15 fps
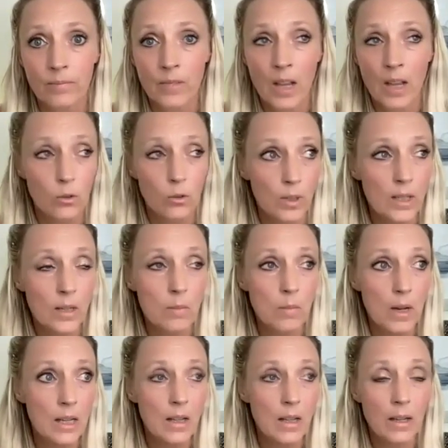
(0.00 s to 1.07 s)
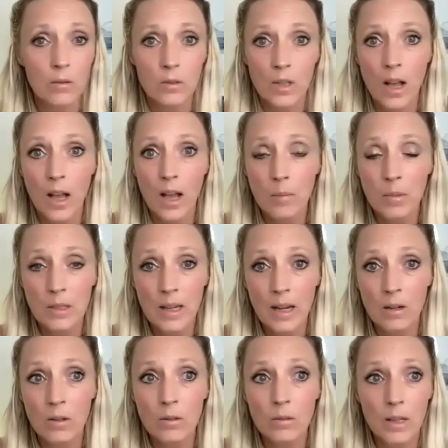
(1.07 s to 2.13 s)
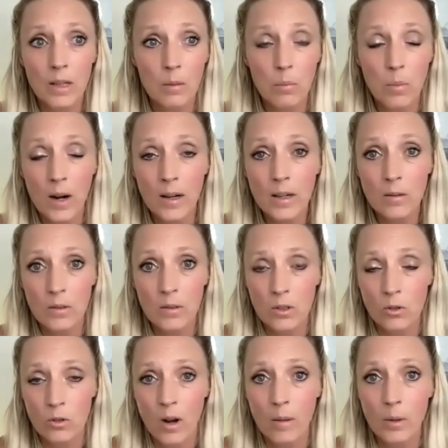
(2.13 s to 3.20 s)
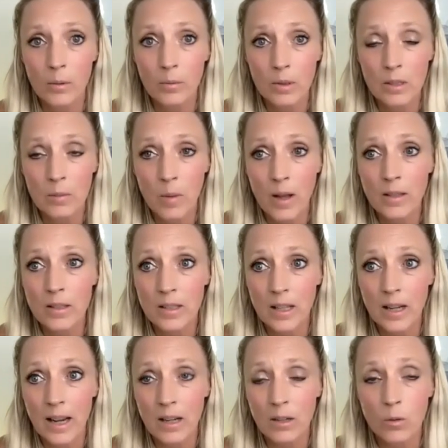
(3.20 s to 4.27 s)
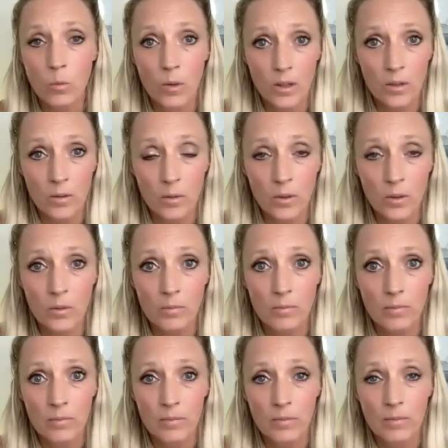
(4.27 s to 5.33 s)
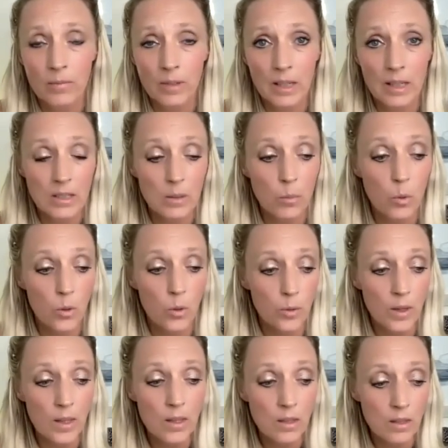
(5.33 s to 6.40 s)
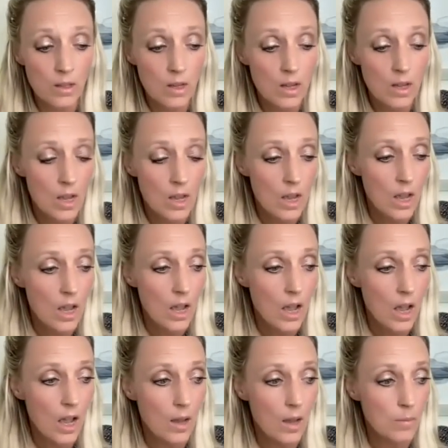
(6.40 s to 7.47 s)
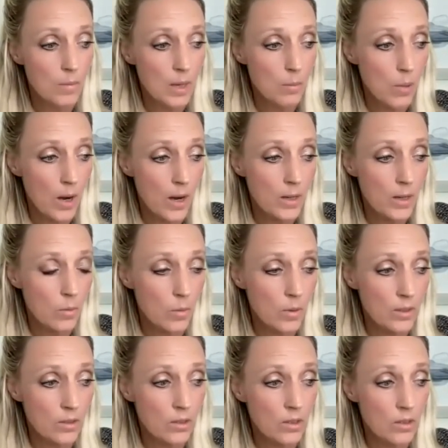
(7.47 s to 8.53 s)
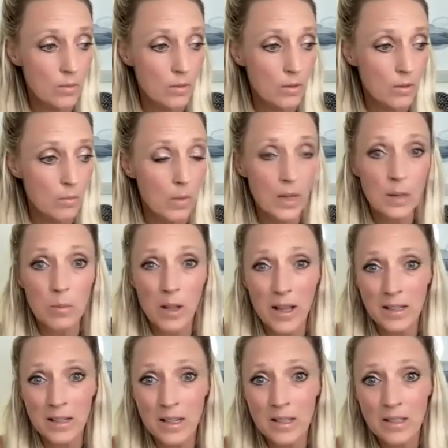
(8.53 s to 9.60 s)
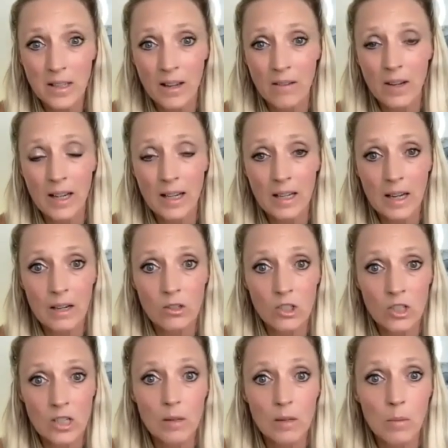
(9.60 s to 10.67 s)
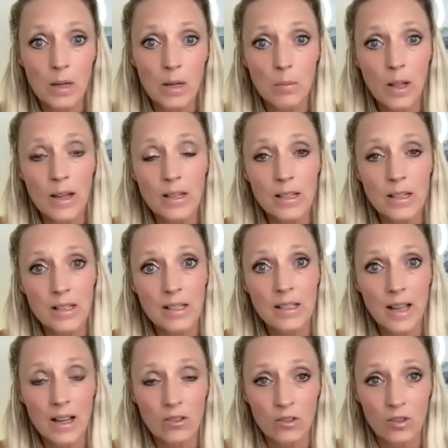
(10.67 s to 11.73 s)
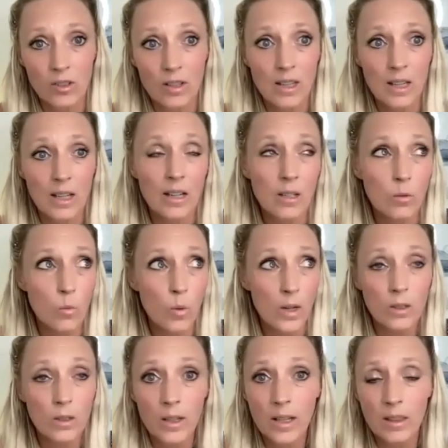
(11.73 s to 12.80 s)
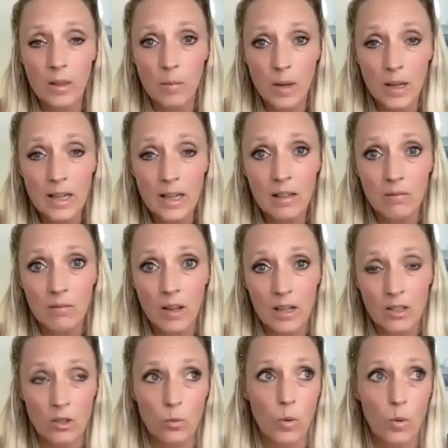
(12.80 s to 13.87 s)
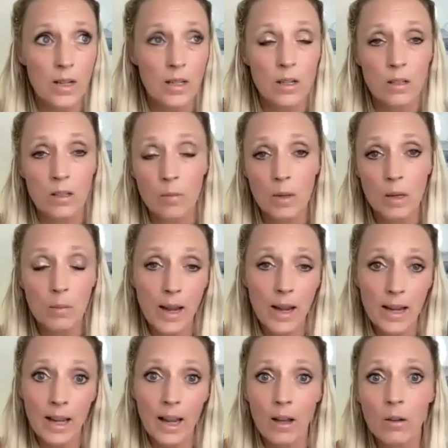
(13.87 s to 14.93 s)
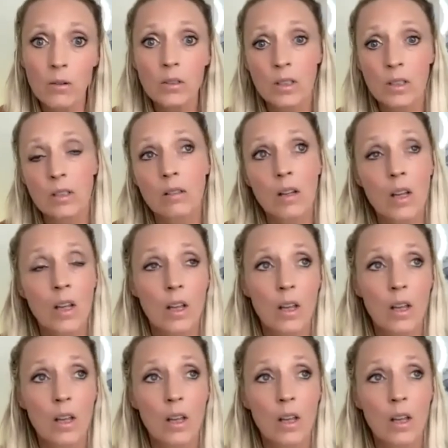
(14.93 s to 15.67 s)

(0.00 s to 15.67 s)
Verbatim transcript: I treated money like it was a hot potato. In part, it was a trauma response that I had to work through, get support with. Um, in part, it was money blindness. I have ADHD, and money blindness is actually a thing. I didn't want to look at the money. I just wanted it to be in my account and